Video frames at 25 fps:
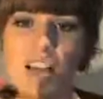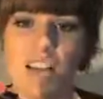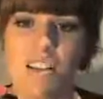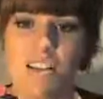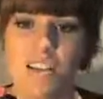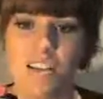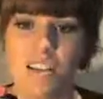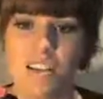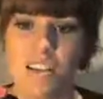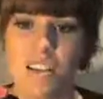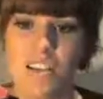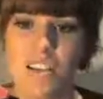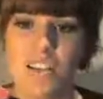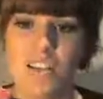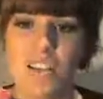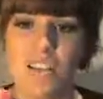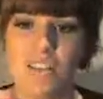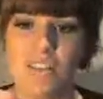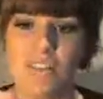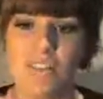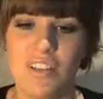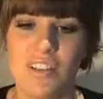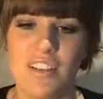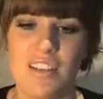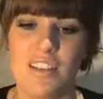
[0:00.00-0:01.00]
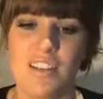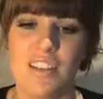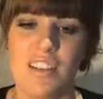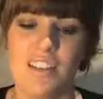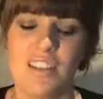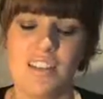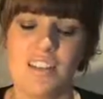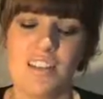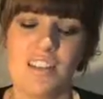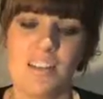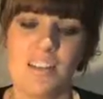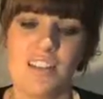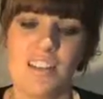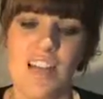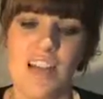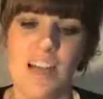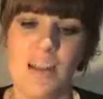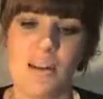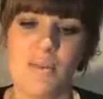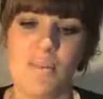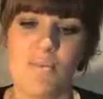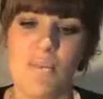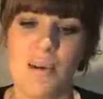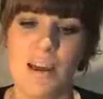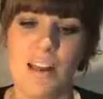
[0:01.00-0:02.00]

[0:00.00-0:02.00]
so you can do the flicks and things like that.